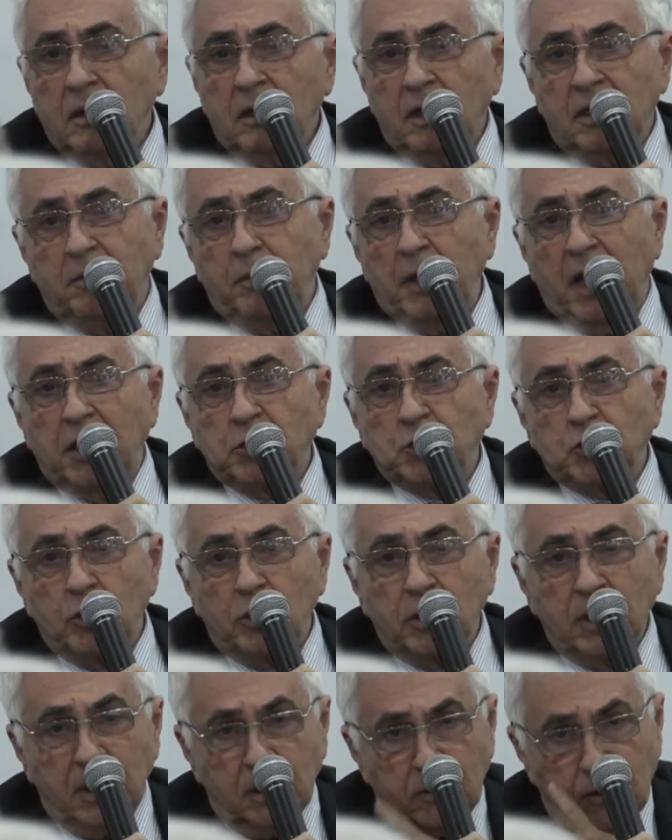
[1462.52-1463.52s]
it will be
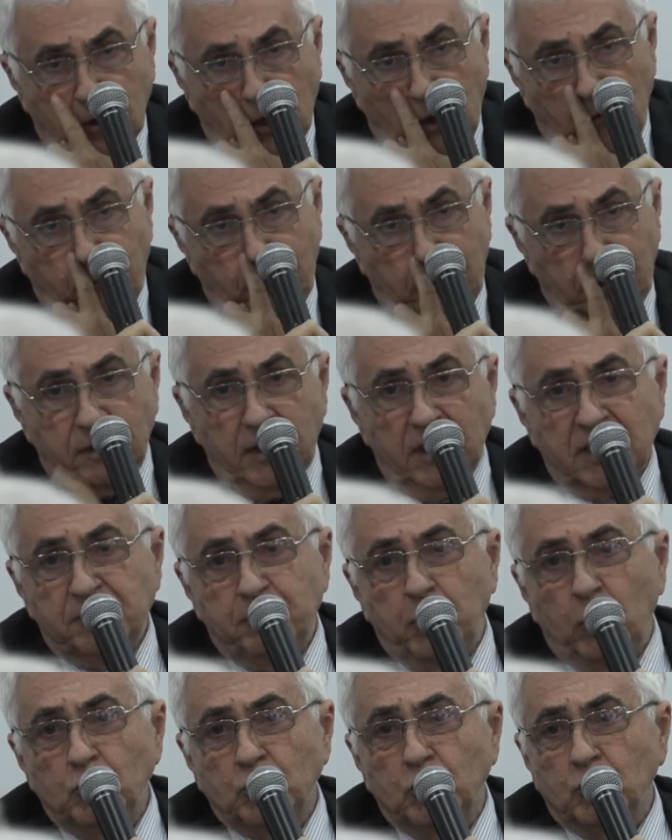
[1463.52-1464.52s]
adjourning the conflict, the
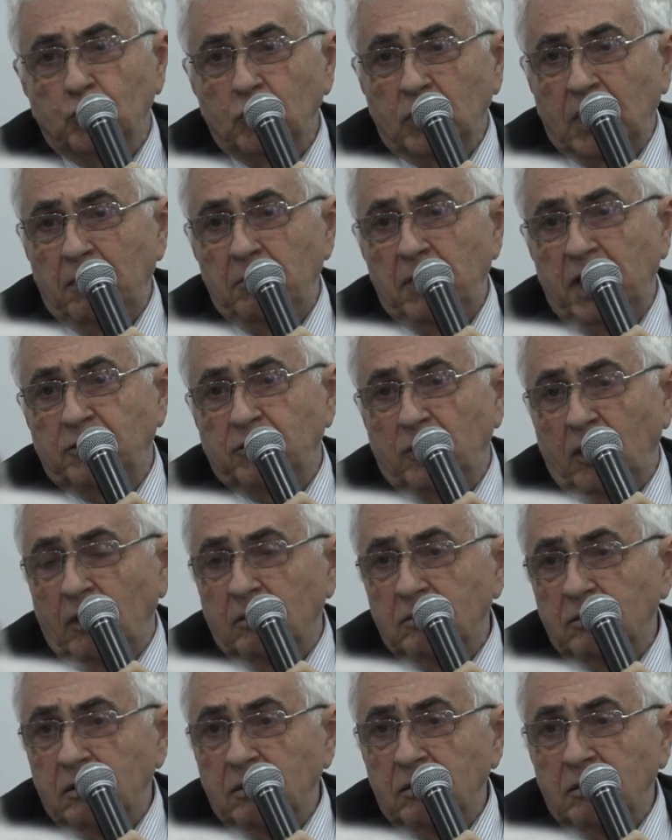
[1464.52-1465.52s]
explosion to come later
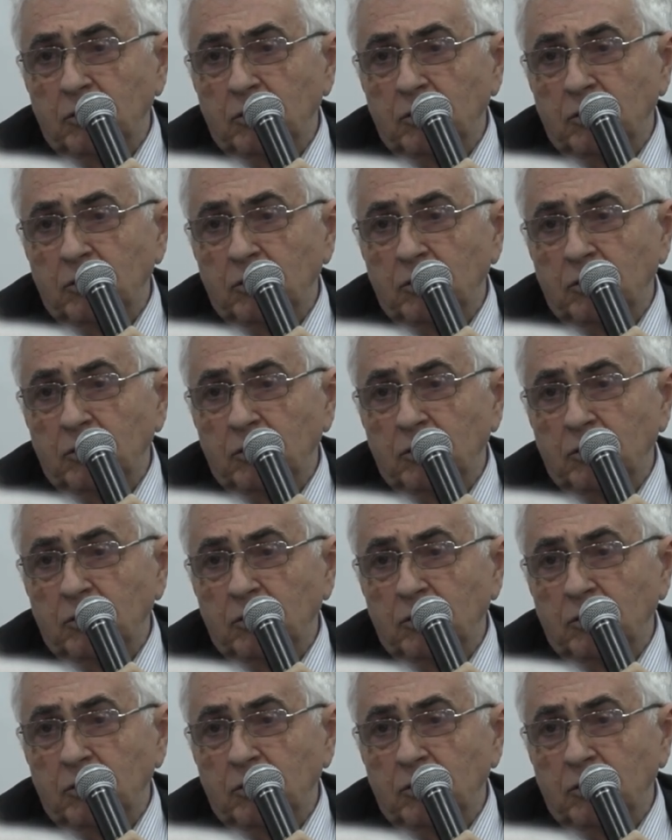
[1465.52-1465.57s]
on.